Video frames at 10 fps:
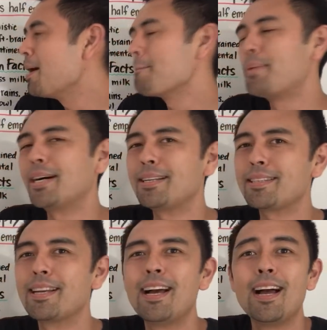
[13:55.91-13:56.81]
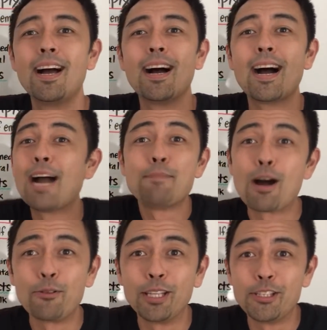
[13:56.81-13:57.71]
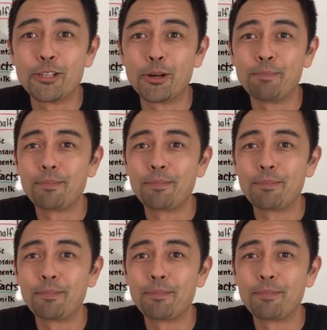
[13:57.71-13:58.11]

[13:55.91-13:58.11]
but I'm not really sure.